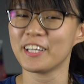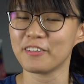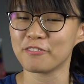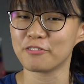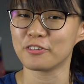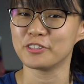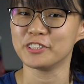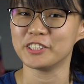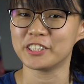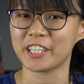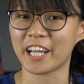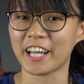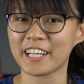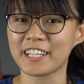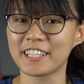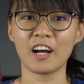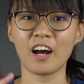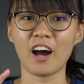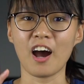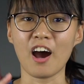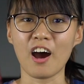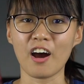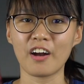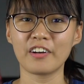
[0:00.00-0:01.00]
headphone jack.
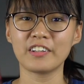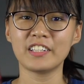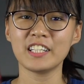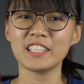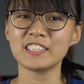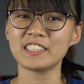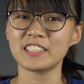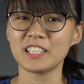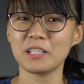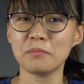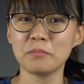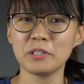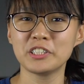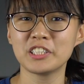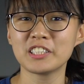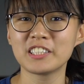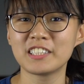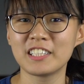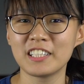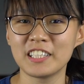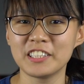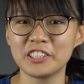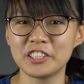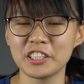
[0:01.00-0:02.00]
Are these
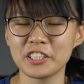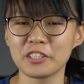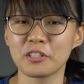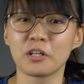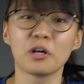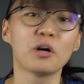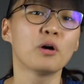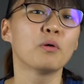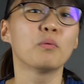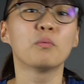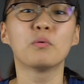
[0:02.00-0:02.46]
images legit?